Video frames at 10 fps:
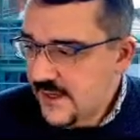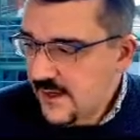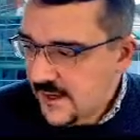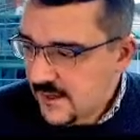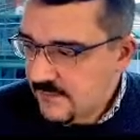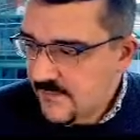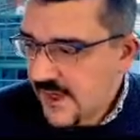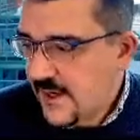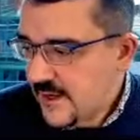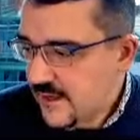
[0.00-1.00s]

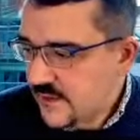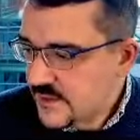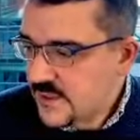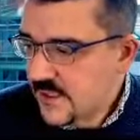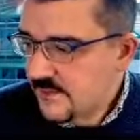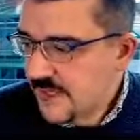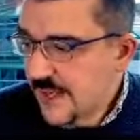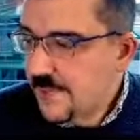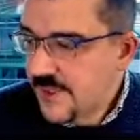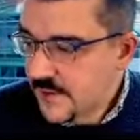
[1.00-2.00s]
and here's some
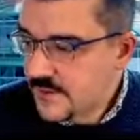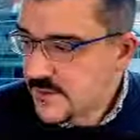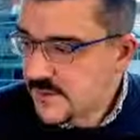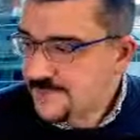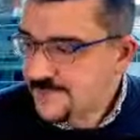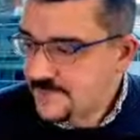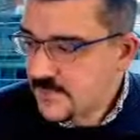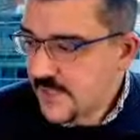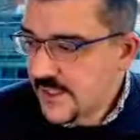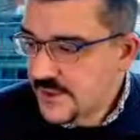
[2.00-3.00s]
gap notes.
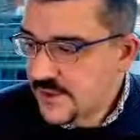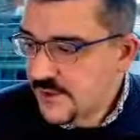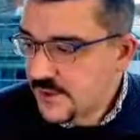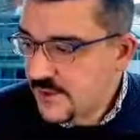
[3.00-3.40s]
And so you